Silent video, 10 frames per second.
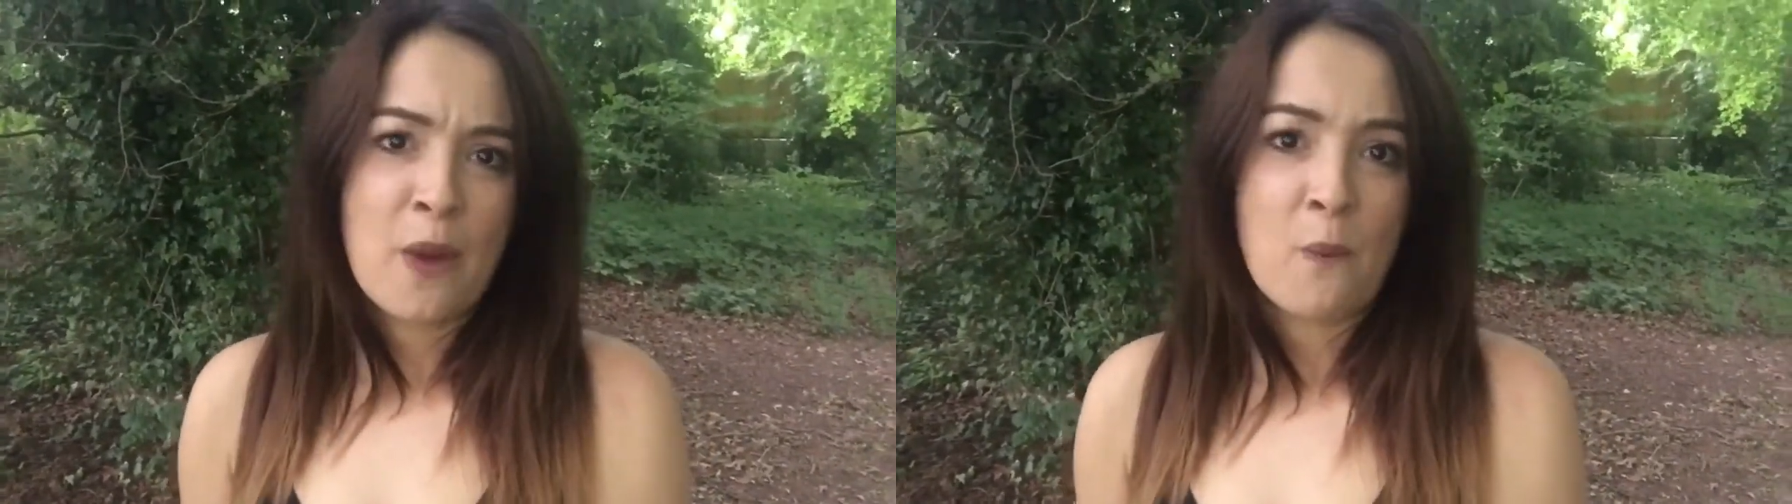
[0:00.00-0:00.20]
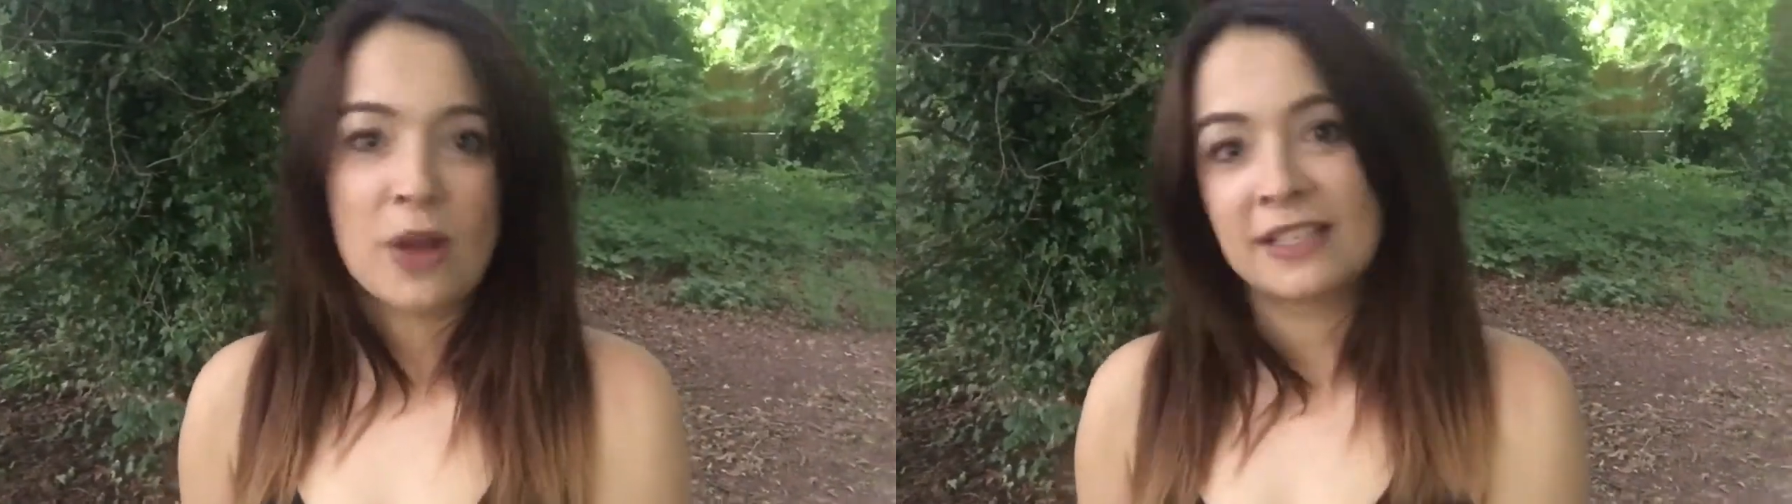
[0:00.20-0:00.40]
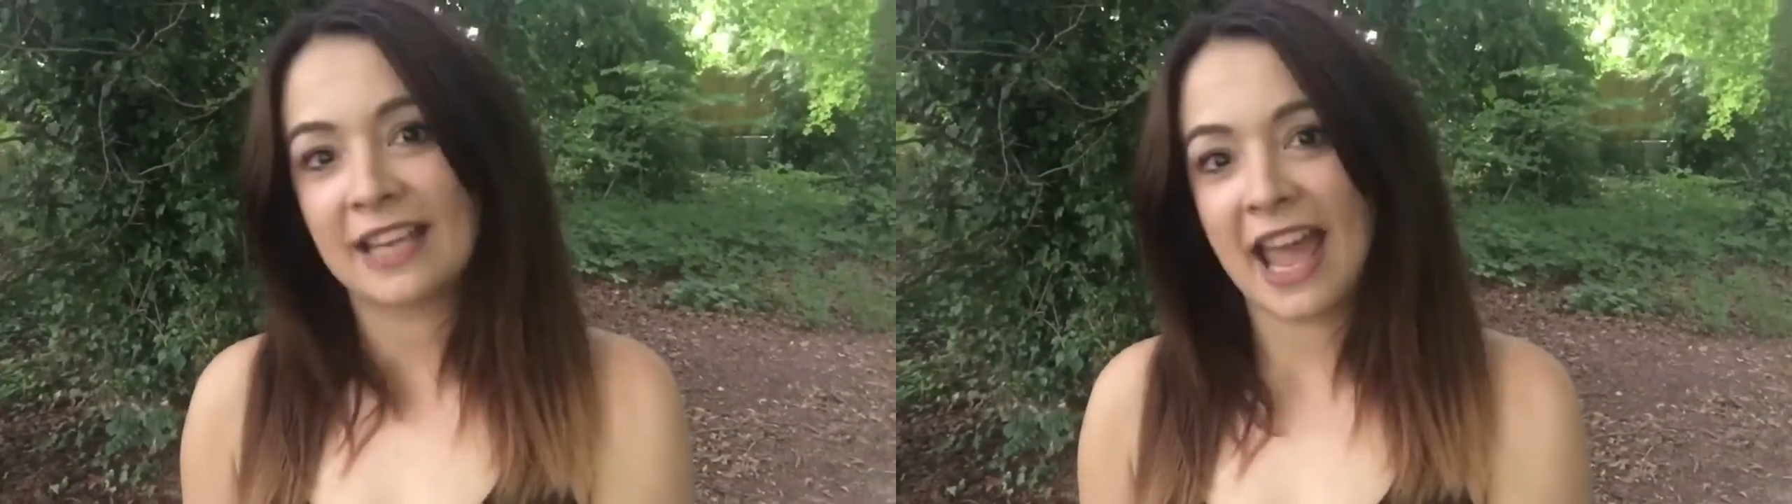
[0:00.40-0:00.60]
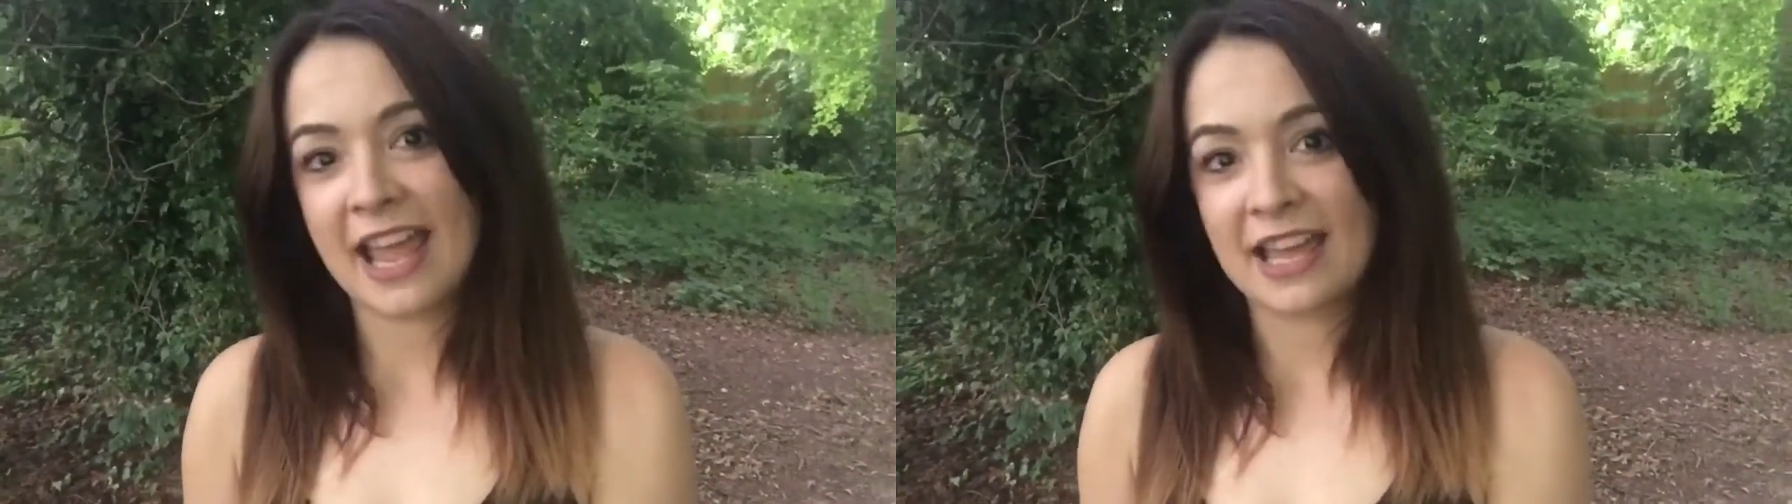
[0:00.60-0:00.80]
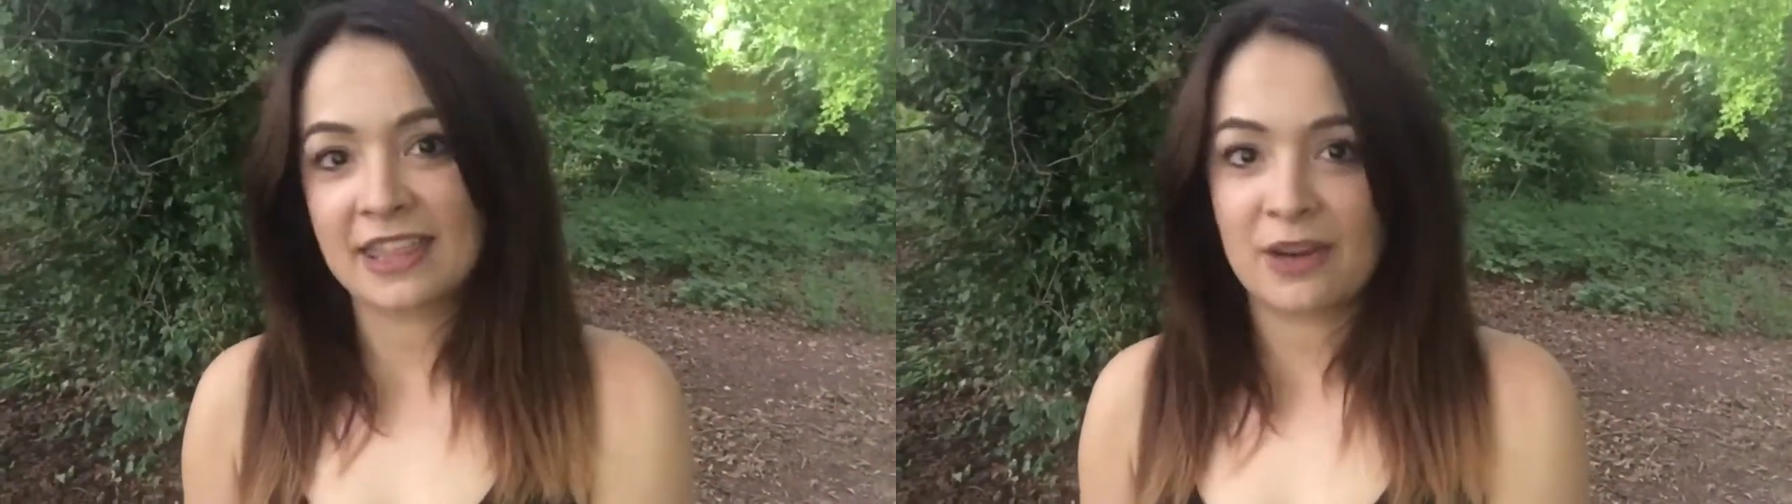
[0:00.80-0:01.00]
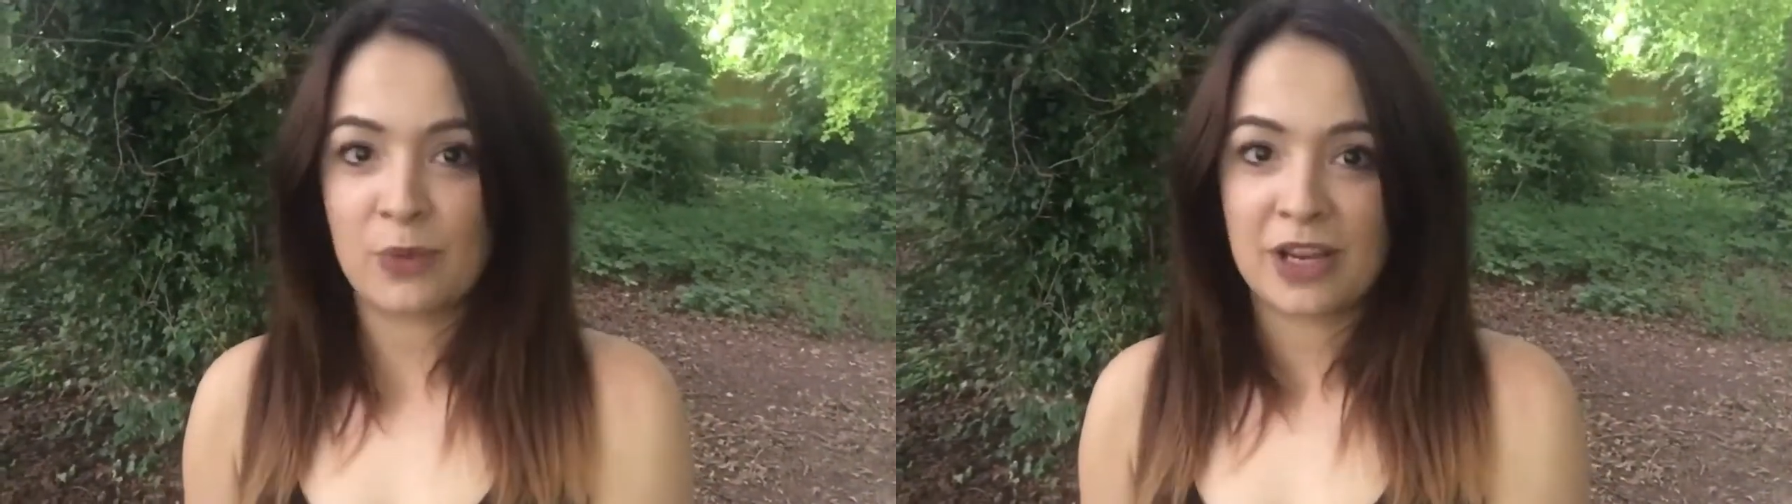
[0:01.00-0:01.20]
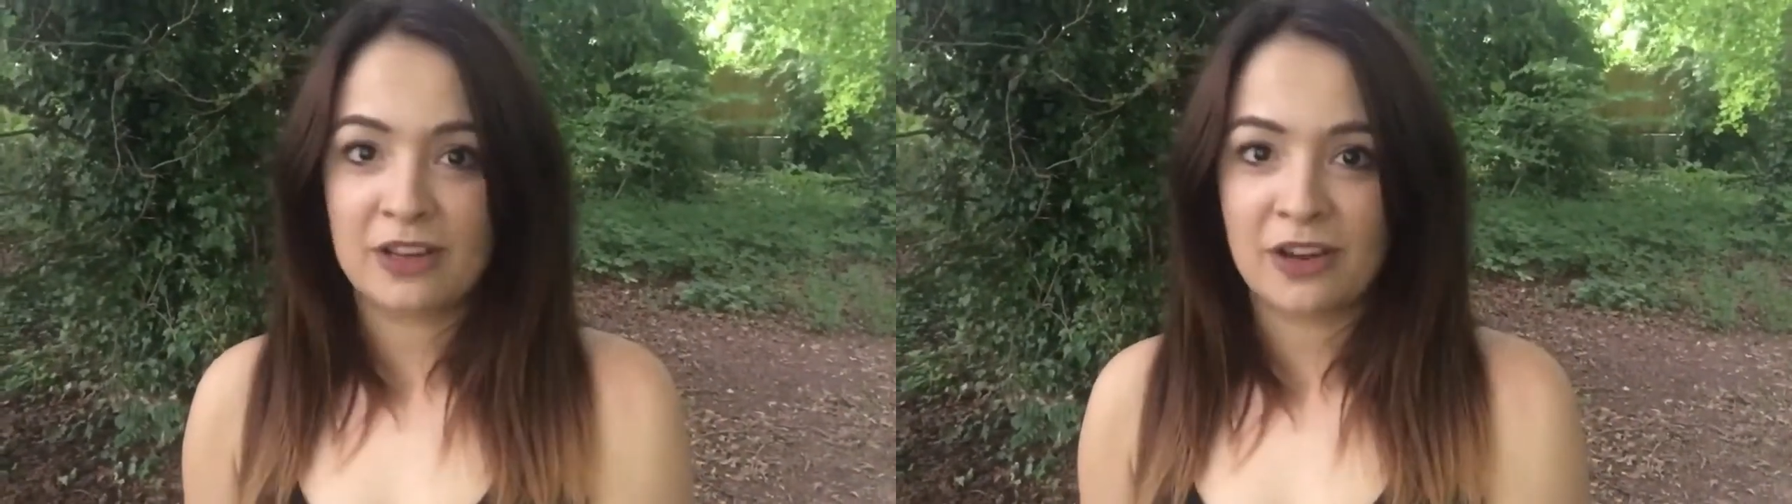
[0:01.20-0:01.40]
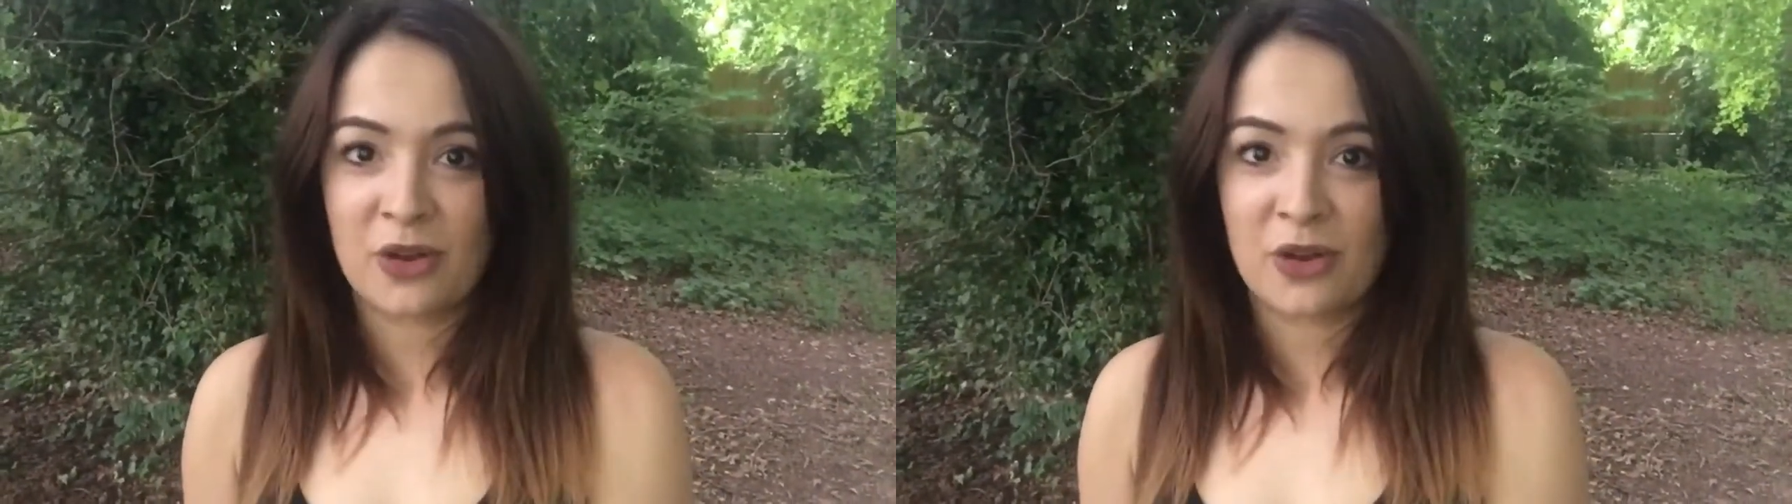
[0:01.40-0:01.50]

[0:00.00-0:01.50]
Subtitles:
in one day and then we can